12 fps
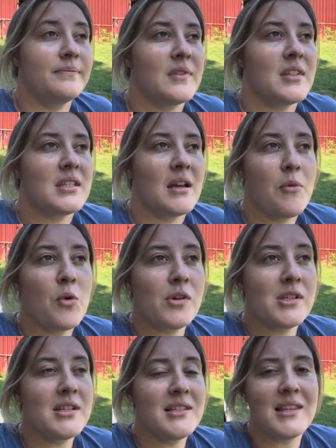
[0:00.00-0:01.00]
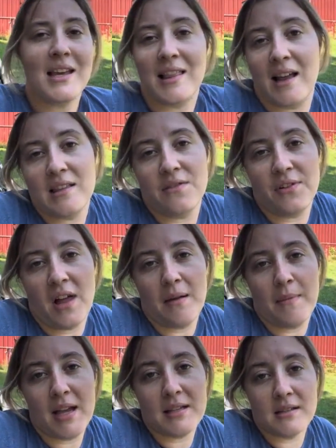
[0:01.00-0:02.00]
Some horses, they like the fly
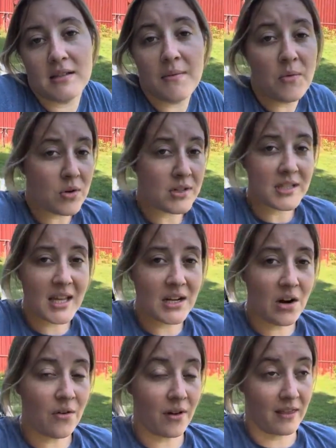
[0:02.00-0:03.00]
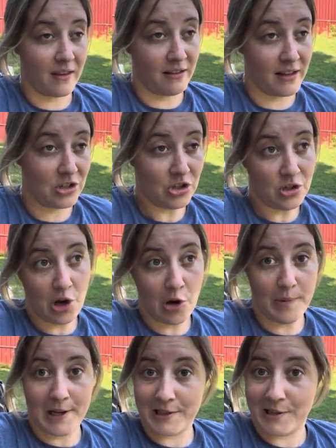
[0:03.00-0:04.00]
mask, some horses they don't, and they'll let you know
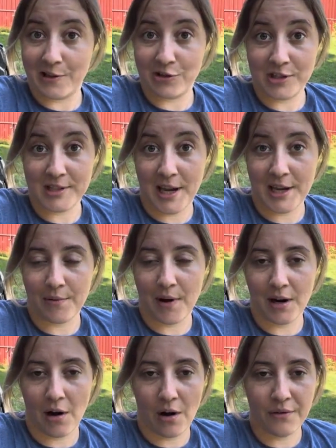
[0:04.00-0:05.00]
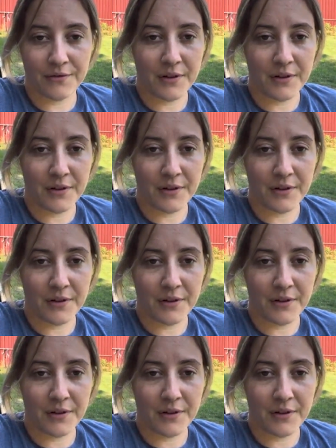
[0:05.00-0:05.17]
because they'll just take it right off.